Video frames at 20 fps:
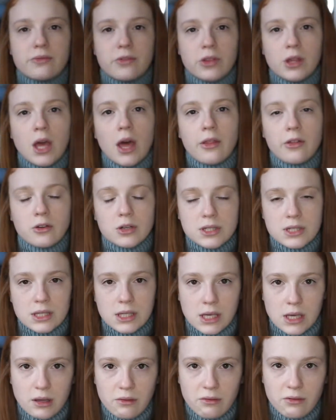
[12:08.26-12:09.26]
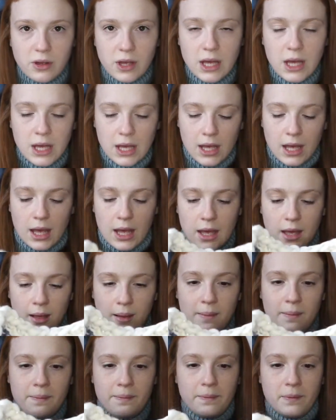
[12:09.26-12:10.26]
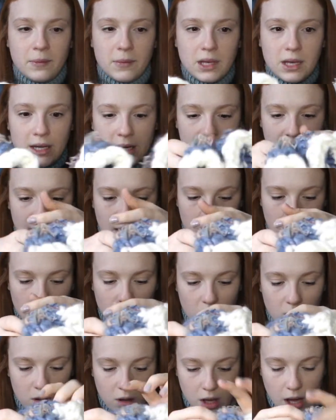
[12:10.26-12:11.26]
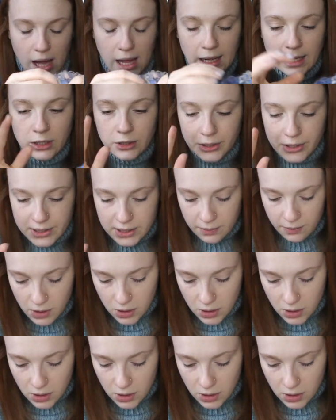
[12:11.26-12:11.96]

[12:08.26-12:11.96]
for the other sleeve. Now, colors I'm